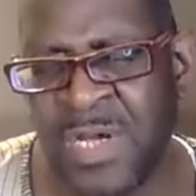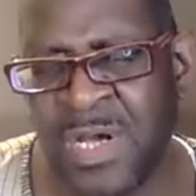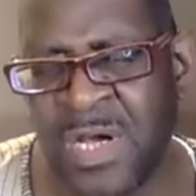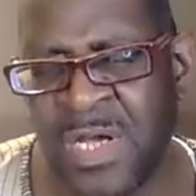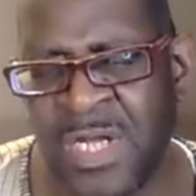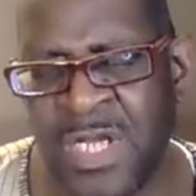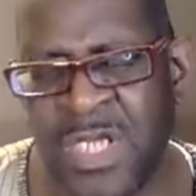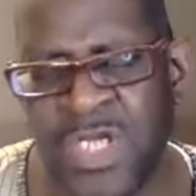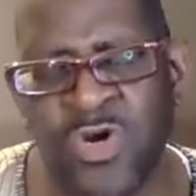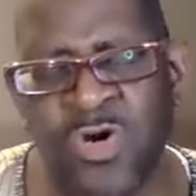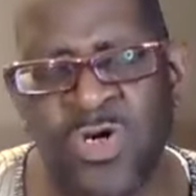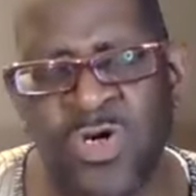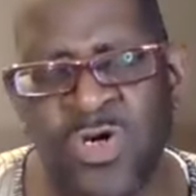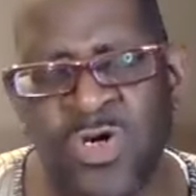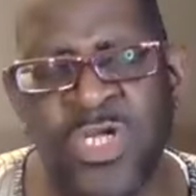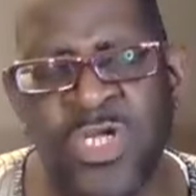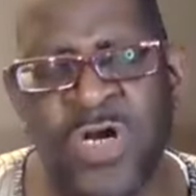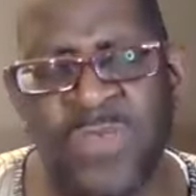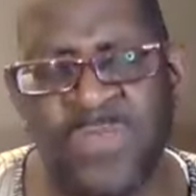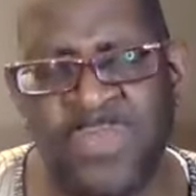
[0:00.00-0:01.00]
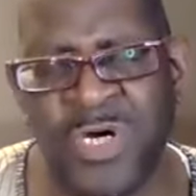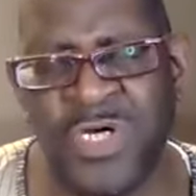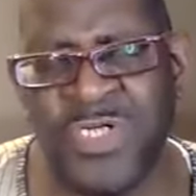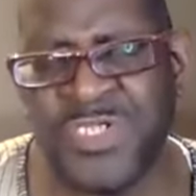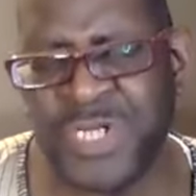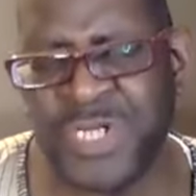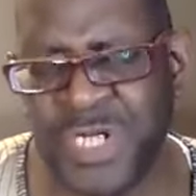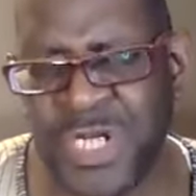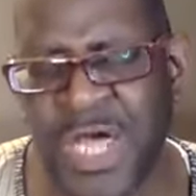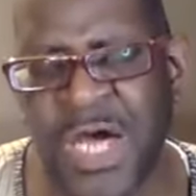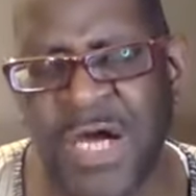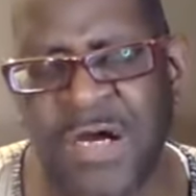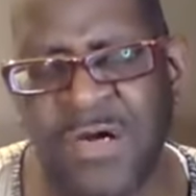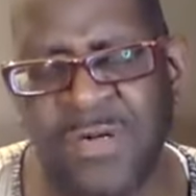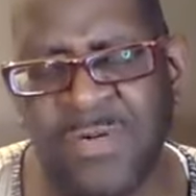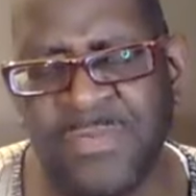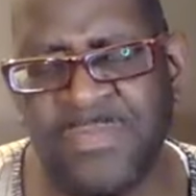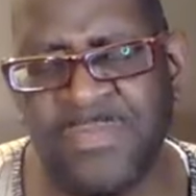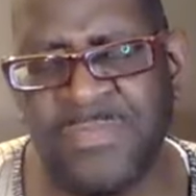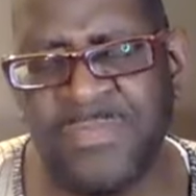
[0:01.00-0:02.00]
And then you're a young person now,
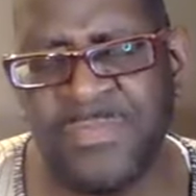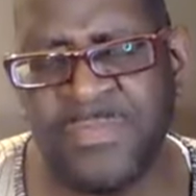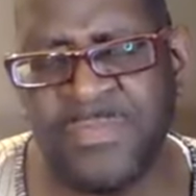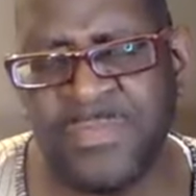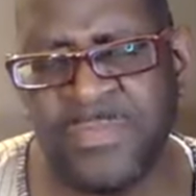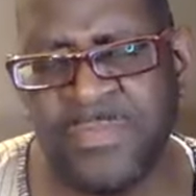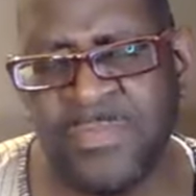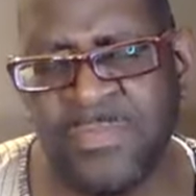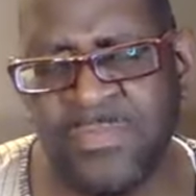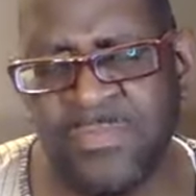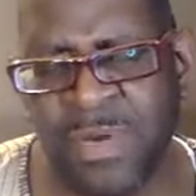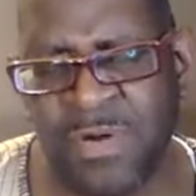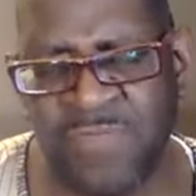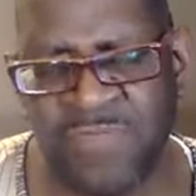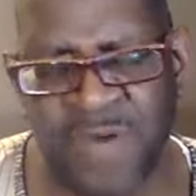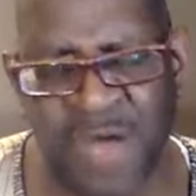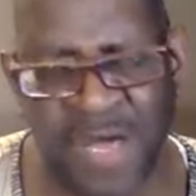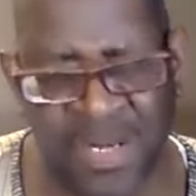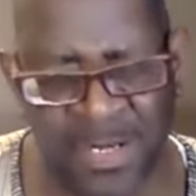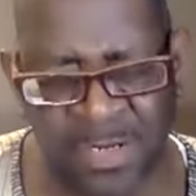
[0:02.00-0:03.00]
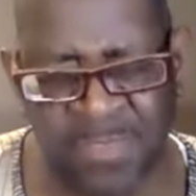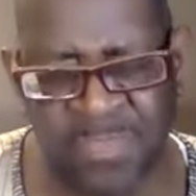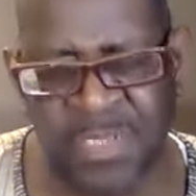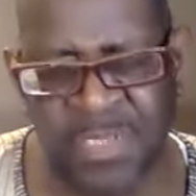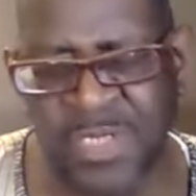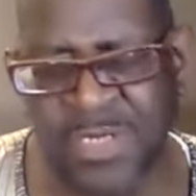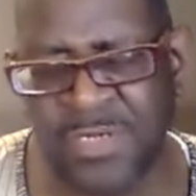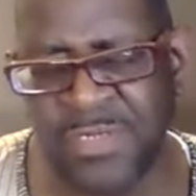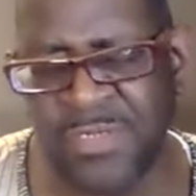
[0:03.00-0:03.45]
a final appeal.